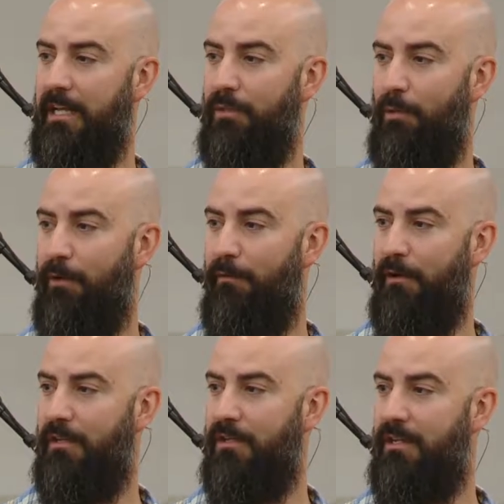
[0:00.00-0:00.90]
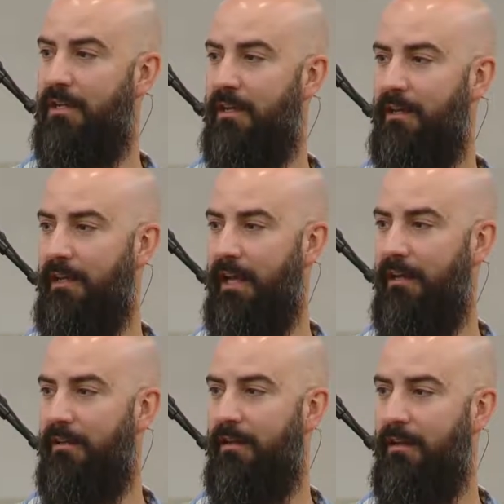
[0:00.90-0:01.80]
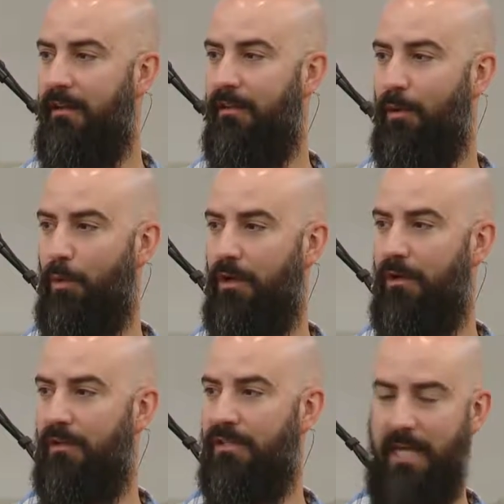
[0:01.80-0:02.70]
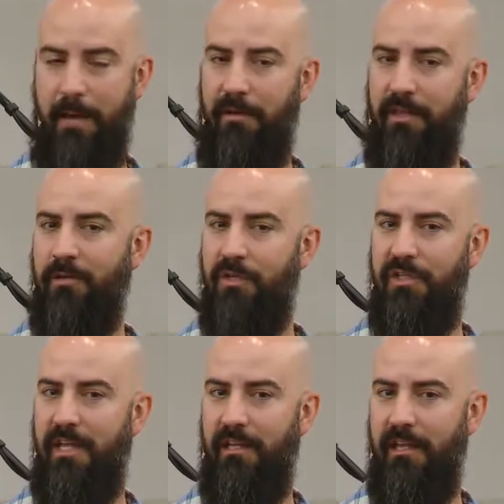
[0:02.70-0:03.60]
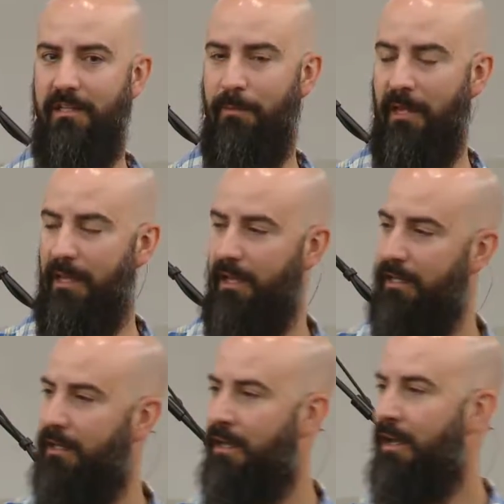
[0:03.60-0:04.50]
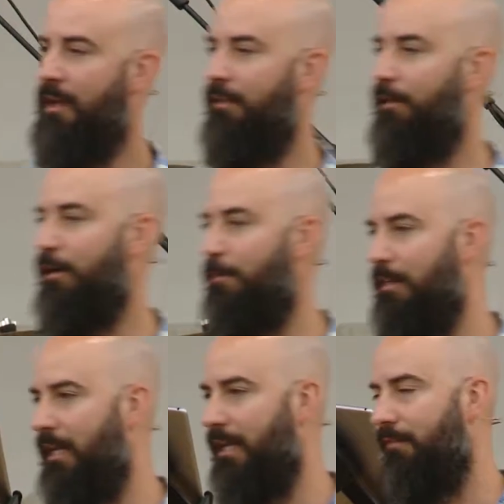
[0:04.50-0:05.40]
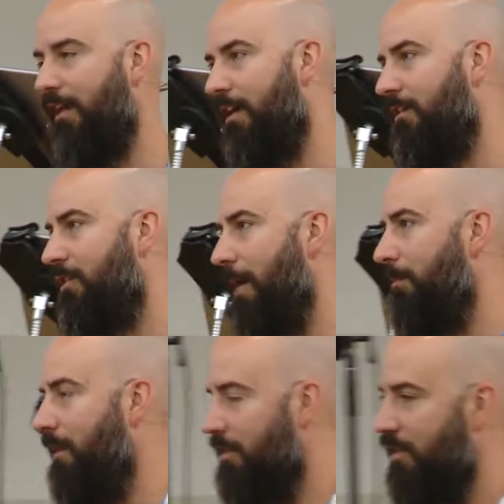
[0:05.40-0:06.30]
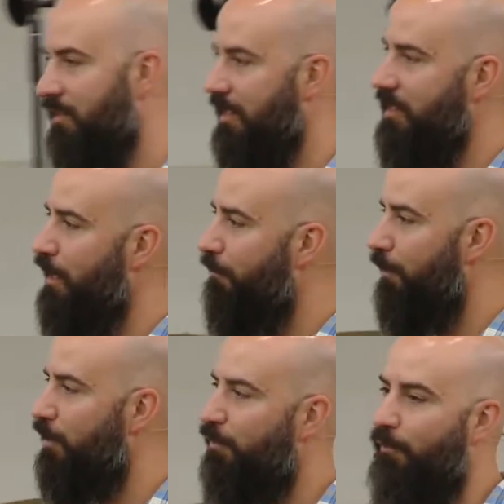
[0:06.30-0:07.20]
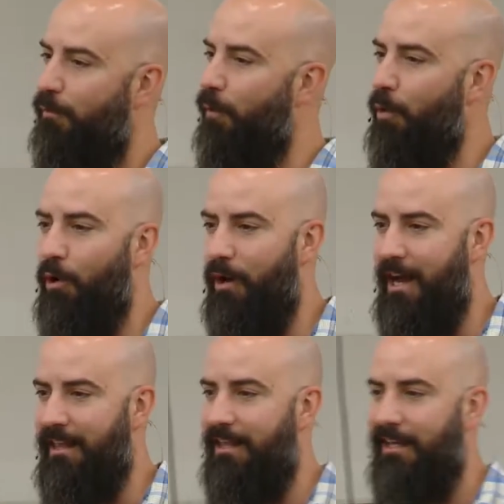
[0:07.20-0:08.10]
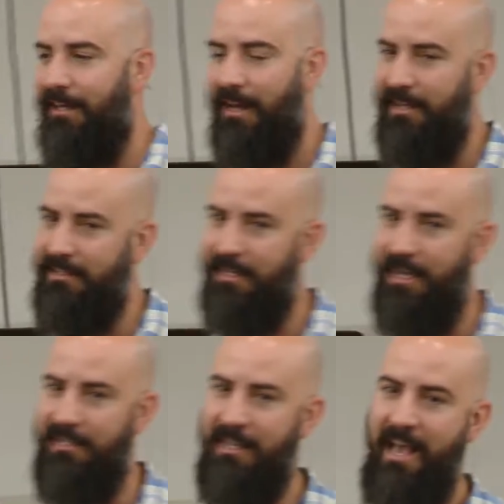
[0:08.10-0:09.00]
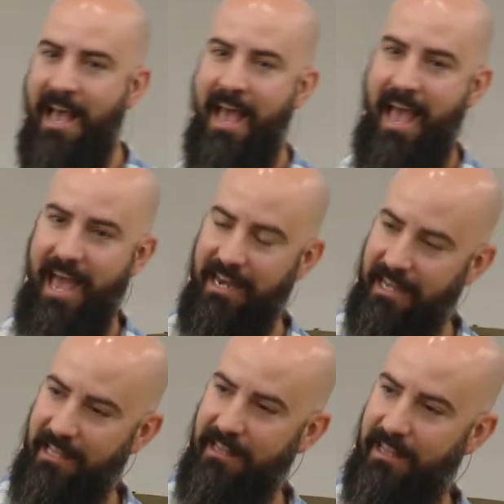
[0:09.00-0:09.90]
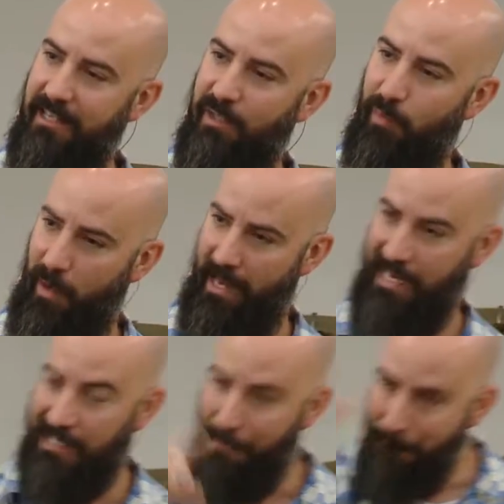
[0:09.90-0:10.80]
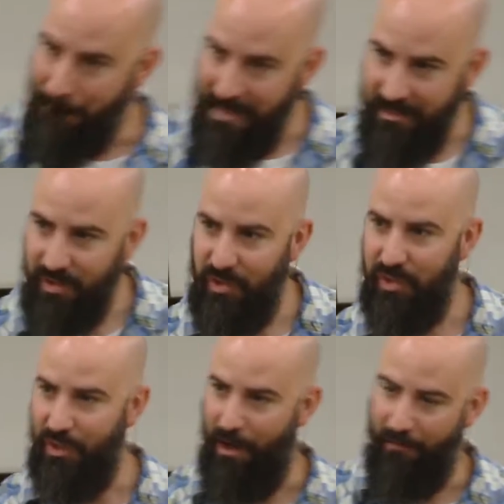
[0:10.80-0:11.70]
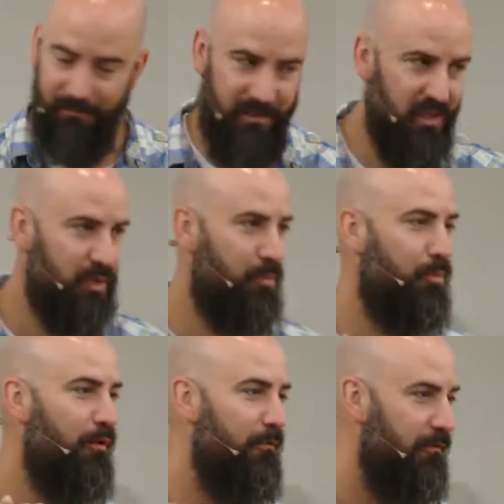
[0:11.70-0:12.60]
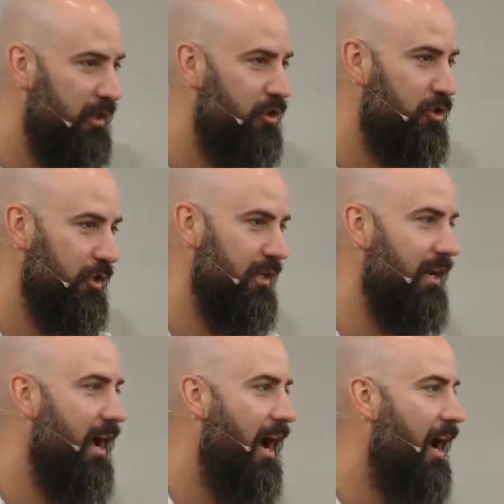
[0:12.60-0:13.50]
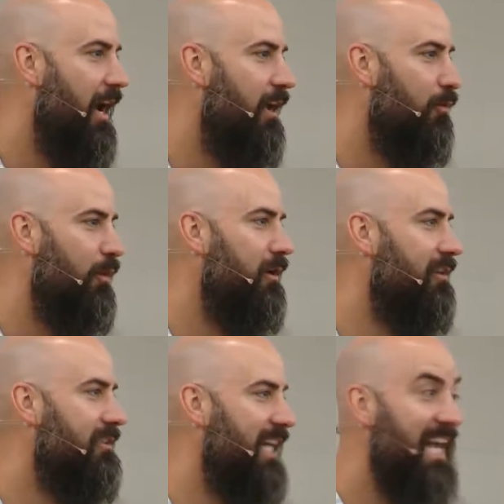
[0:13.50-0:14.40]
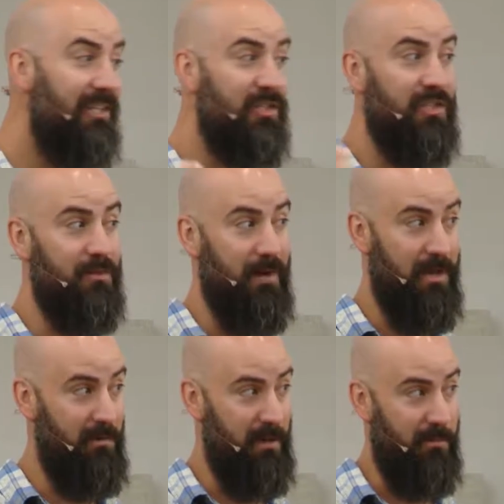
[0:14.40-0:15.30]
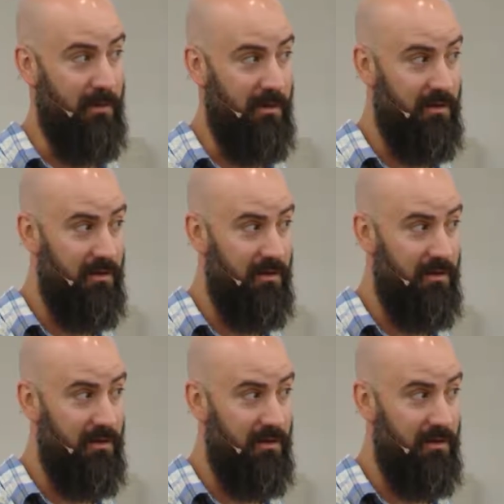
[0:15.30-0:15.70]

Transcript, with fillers: that's where we first get the word Sabbath. Interestingly to me, in the very beginning of that chapter, Exodus 16, verse 4, I think God says, And in this way, in the midst of this provision, I will test my people.